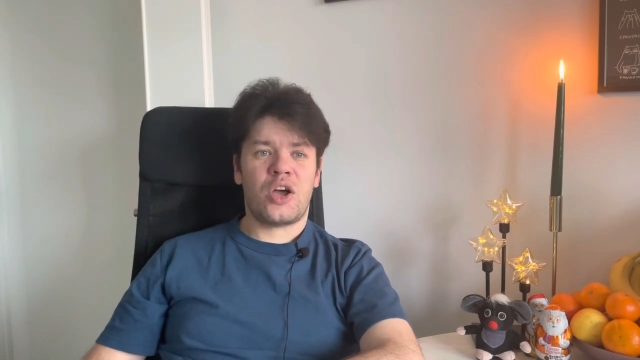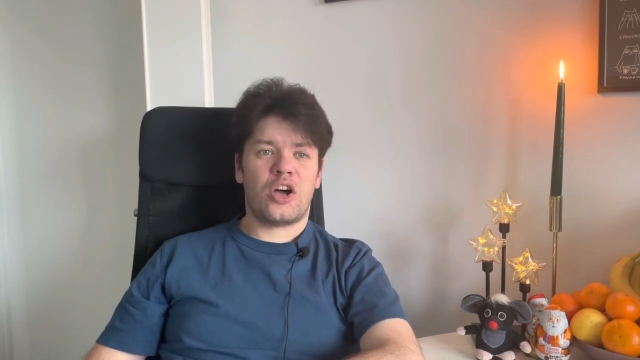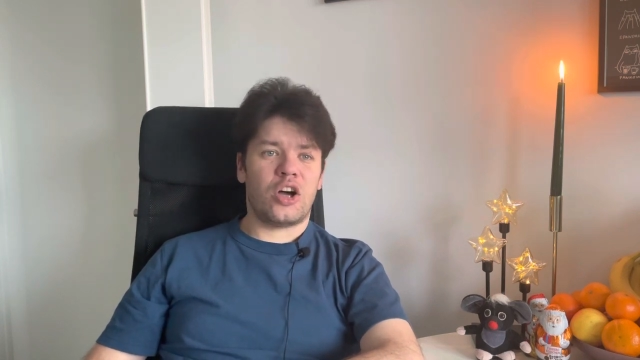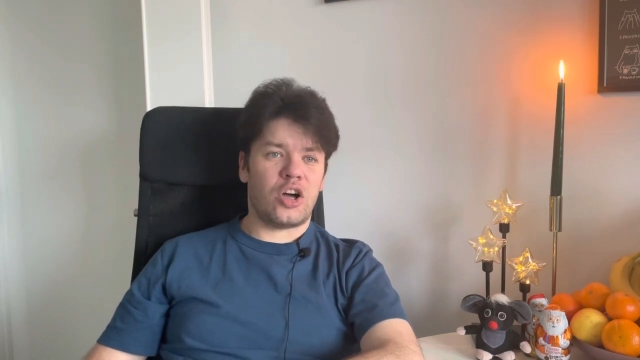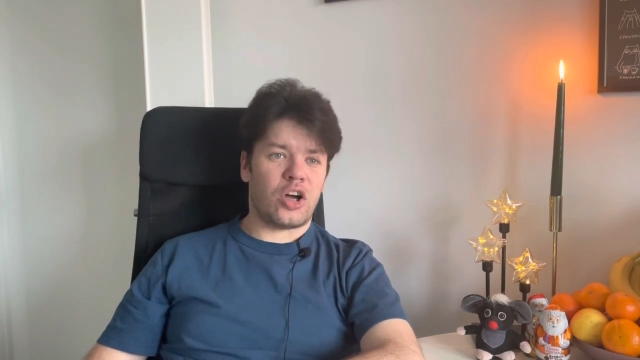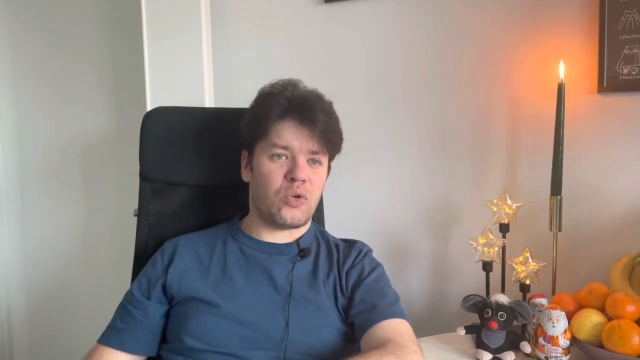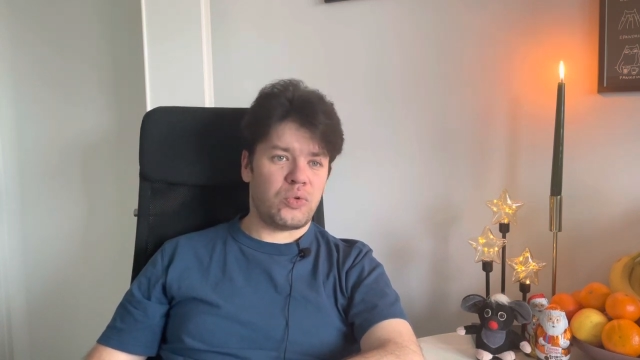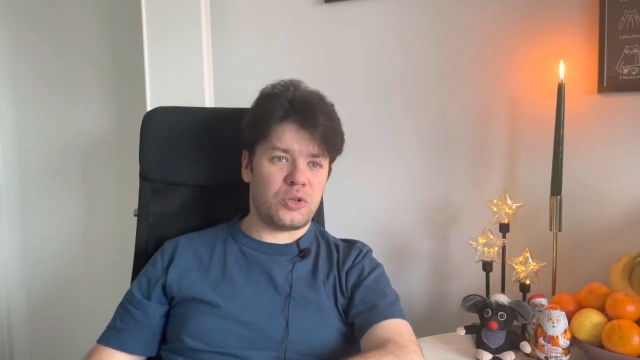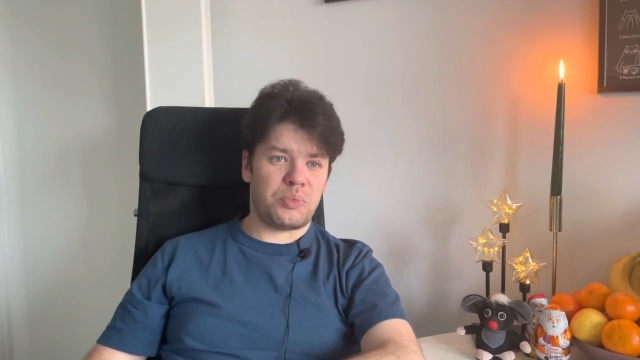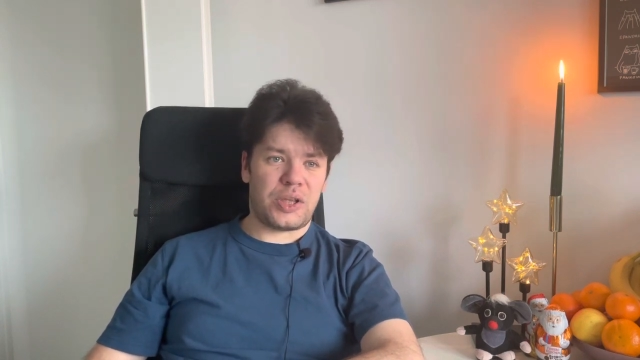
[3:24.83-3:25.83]

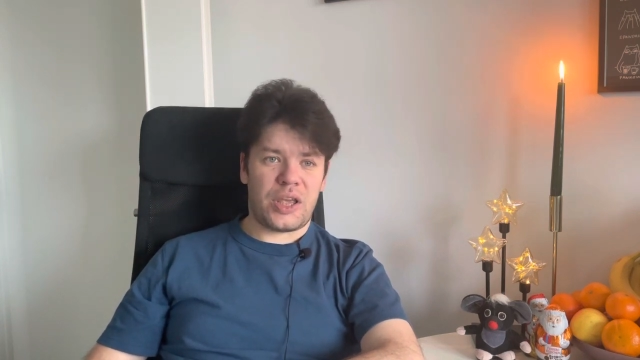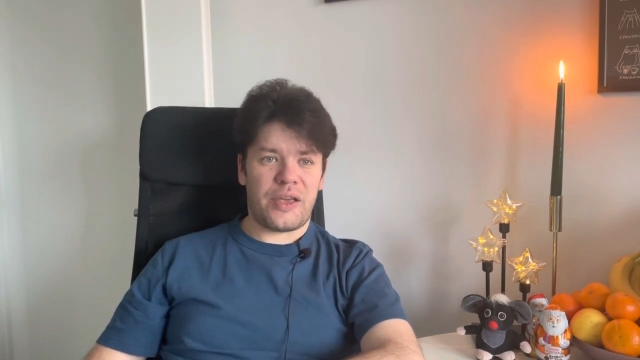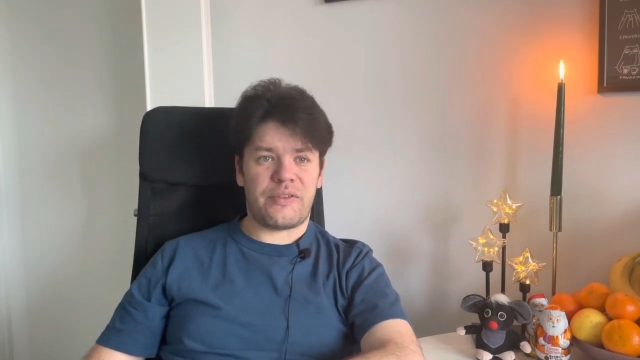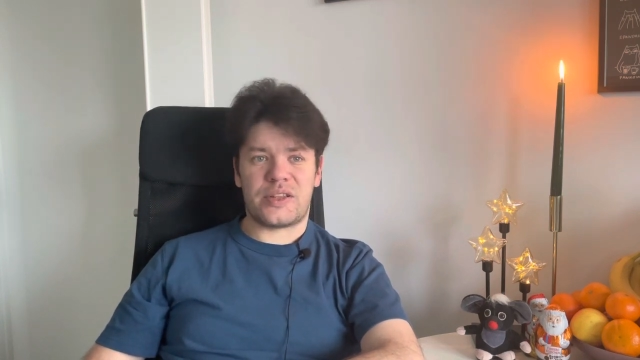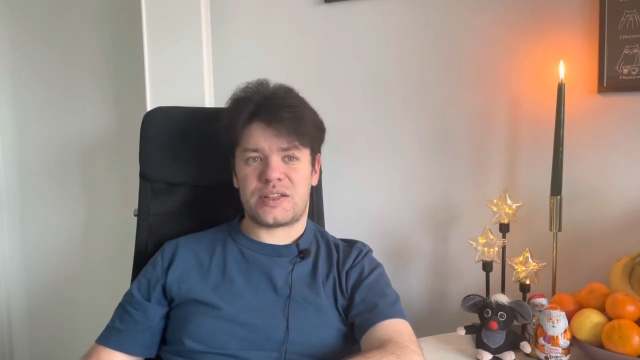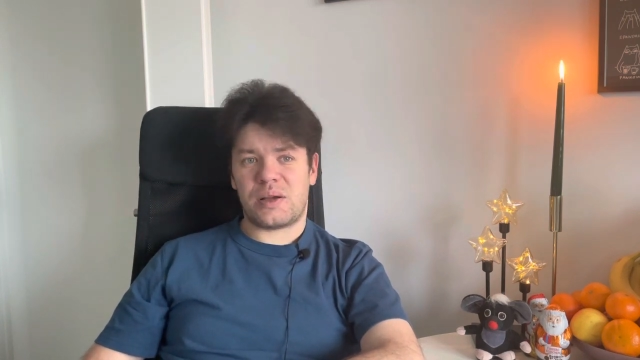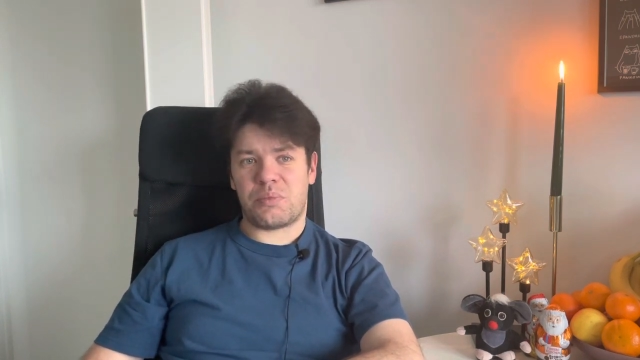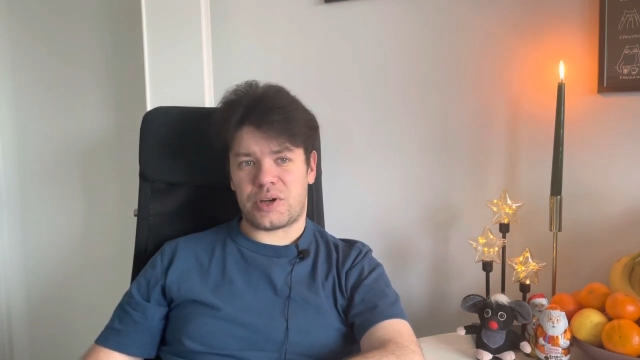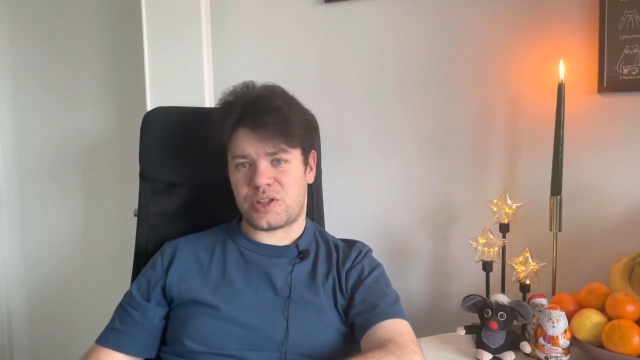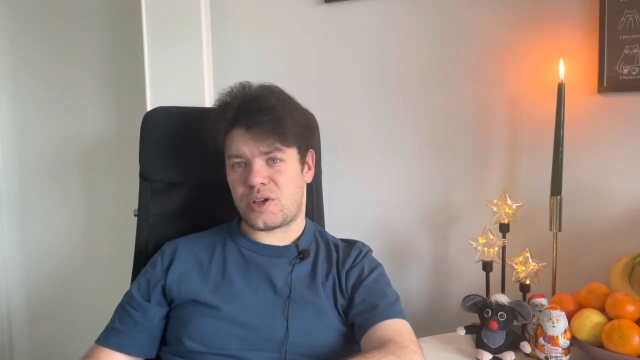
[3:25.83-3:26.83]
will behave in some
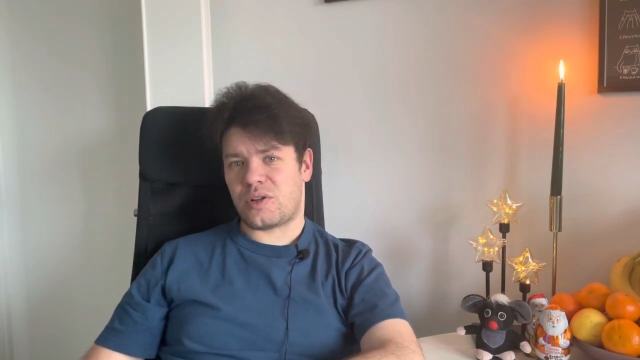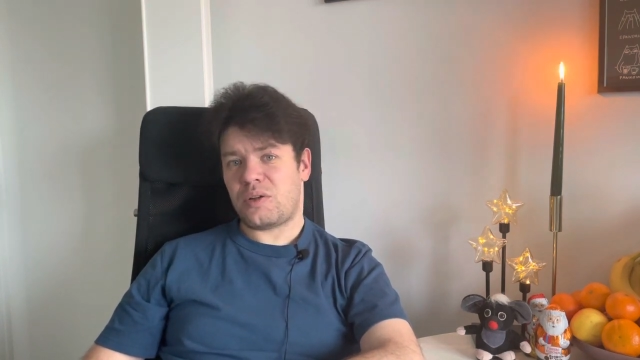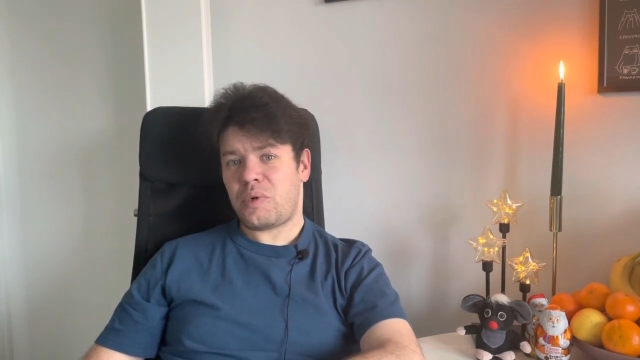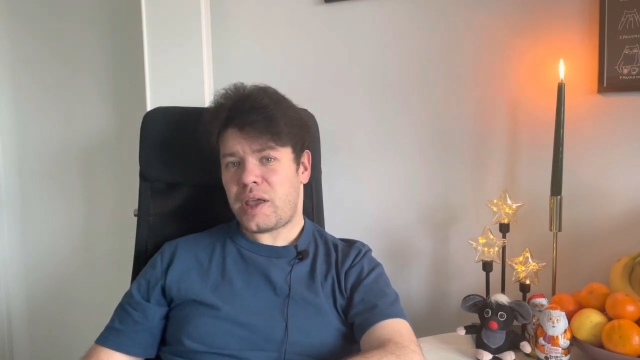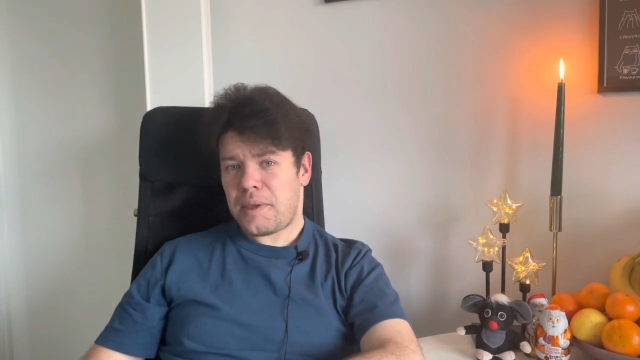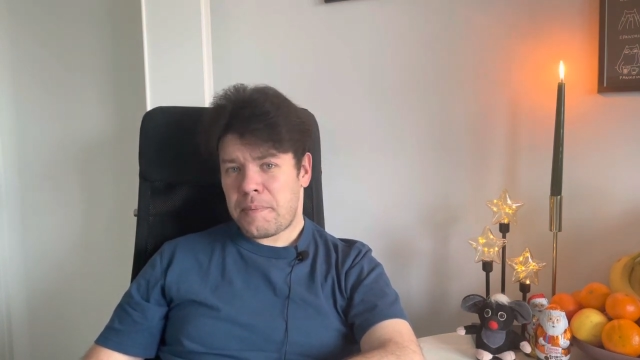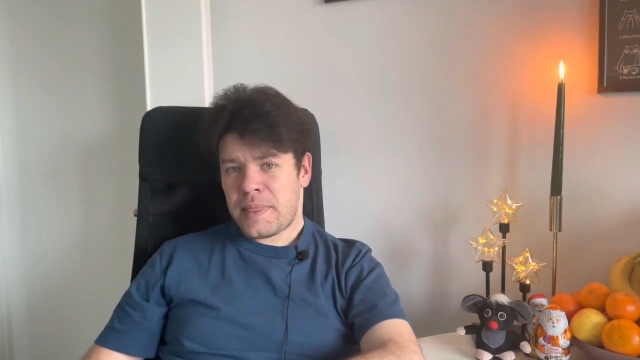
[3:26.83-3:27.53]
particular way.